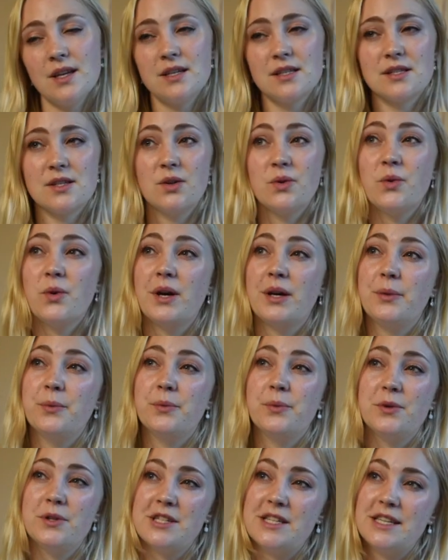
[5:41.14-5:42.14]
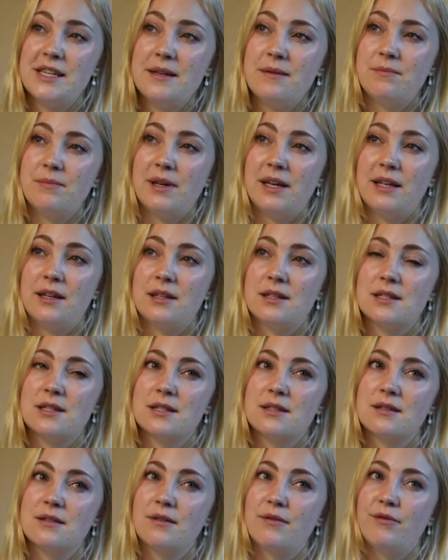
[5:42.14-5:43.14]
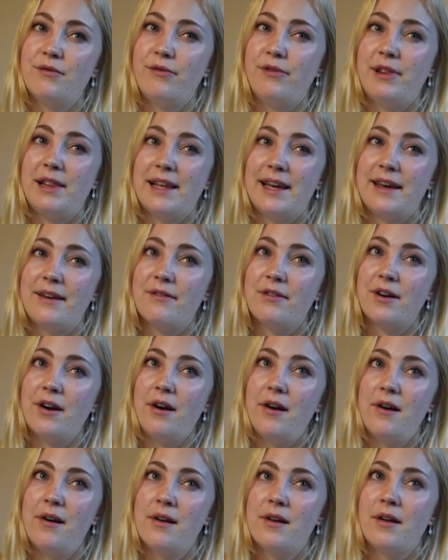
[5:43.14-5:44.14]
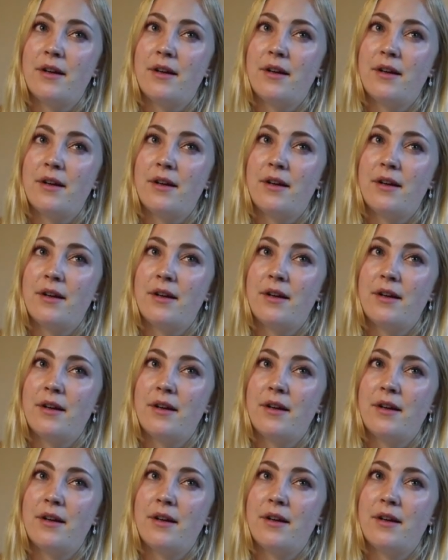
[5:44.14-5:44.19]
Still quite woody in flavour.